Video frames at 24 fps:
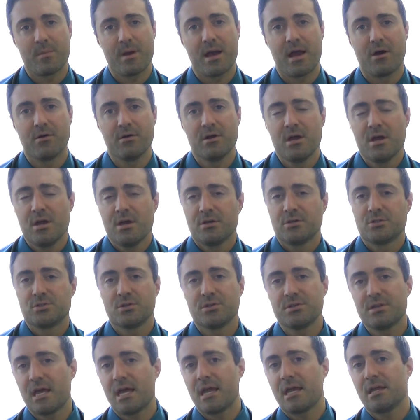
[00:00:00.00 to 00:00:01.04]
about.
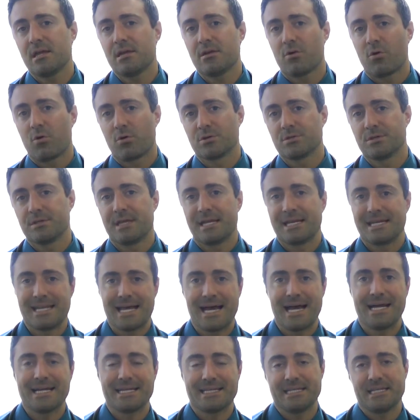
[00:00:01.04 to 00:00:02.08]
Should they or should they
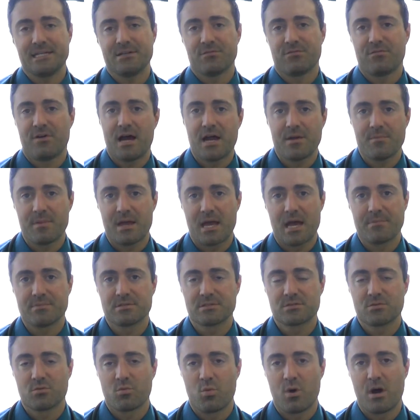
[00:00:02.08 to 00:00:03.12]
not eat
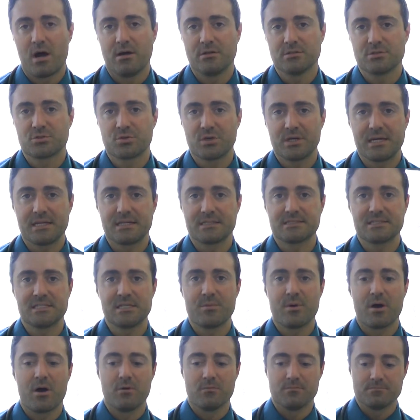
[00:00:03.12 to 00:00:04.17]
FODMAPs while treating
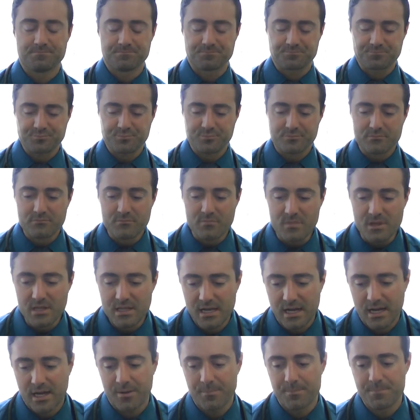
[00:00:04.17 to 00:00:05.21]
SIBO?
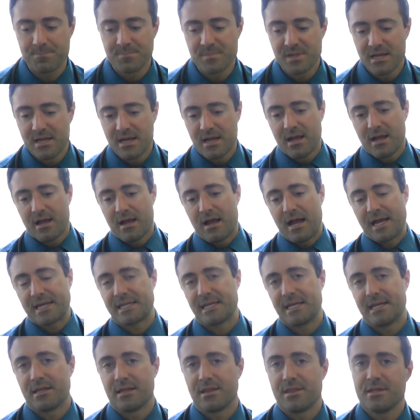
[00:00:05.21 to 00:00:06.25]
Um,
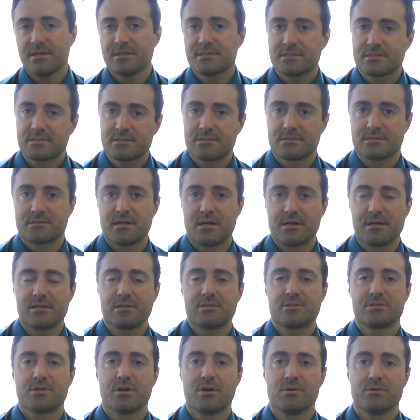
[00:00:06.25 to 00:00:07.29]
again, this study
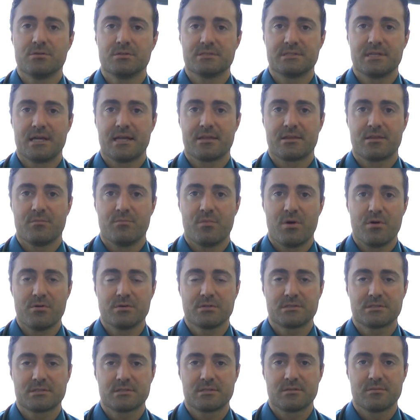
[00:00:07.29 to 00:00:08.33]
shows that the
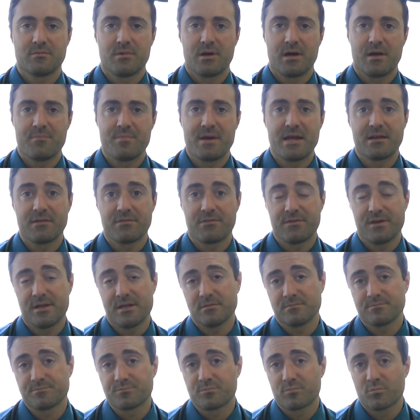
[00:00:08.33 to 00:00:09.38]
most uh,
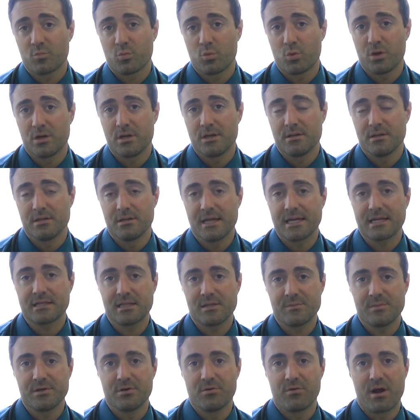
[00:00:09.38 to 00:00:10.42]
benefit would
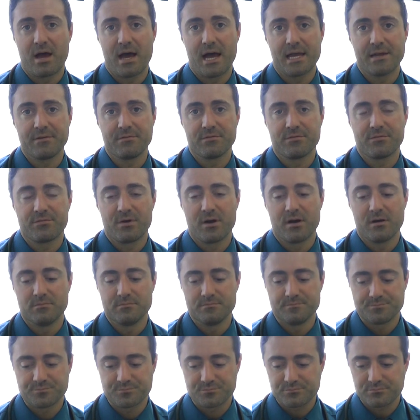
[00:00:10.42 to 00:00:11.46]
likely be derived
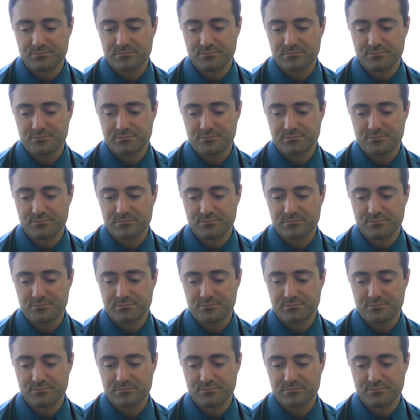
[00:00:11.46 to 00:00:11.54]
from